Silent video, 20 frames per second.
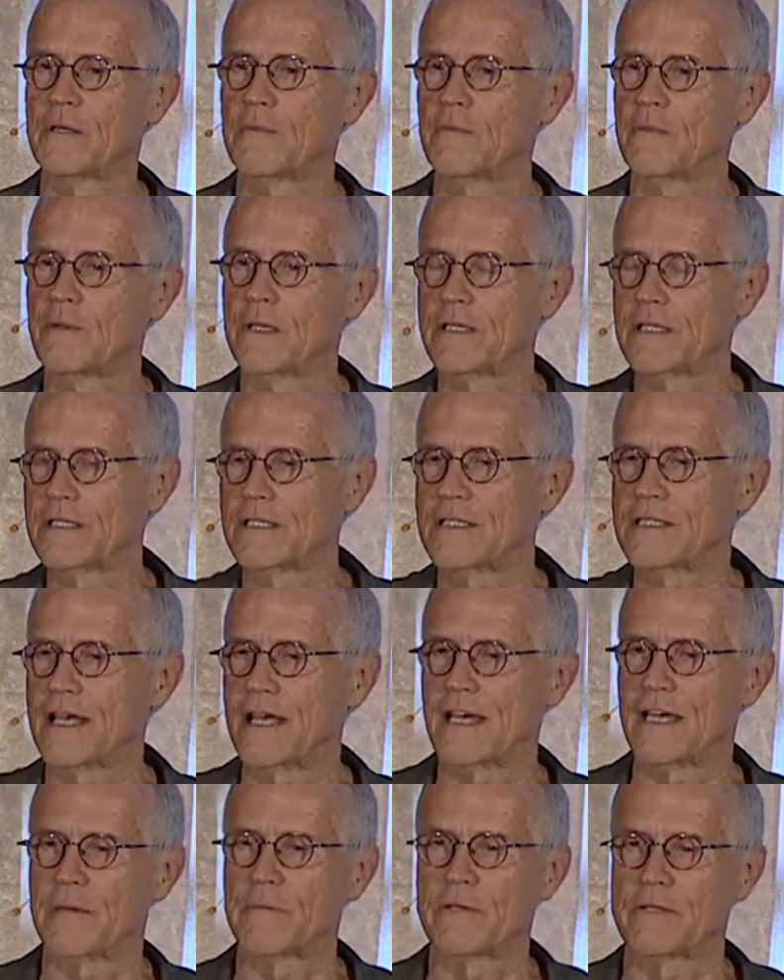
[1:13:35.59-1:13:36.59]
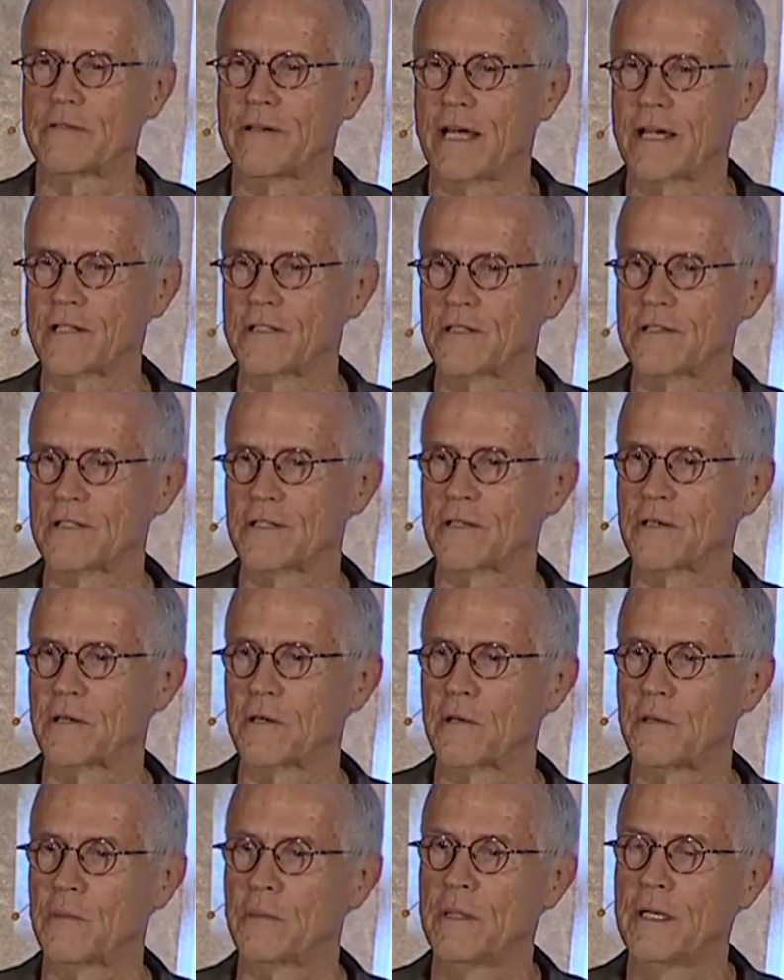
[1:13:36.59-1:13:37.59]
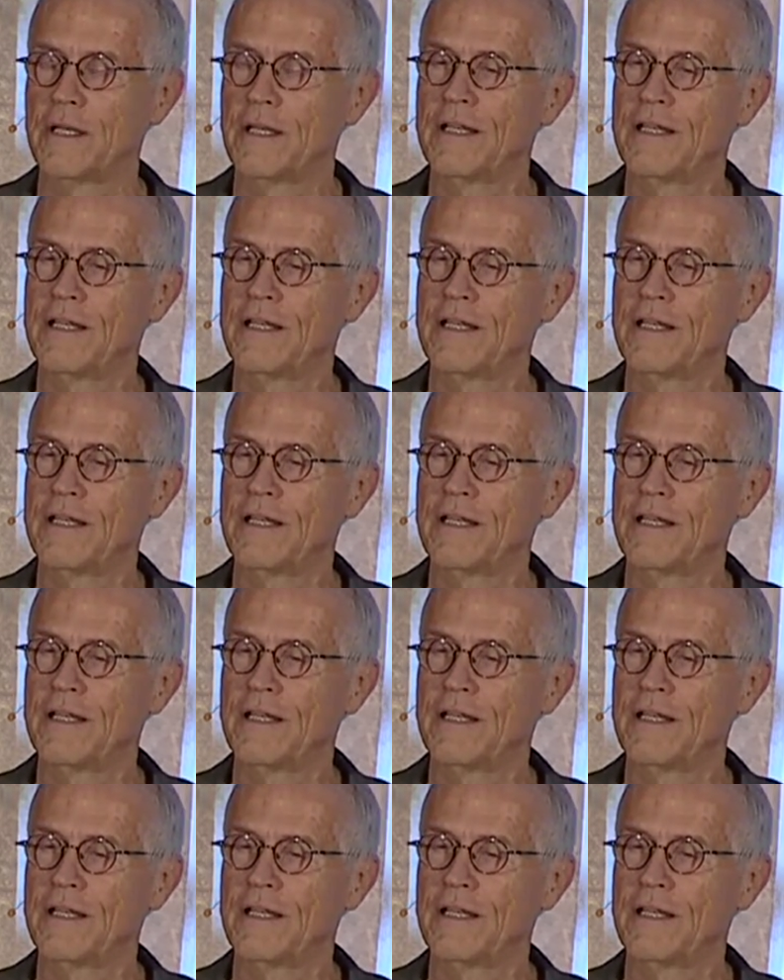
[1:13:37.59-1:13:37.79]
I mean, we could just hang up our track shoes and go home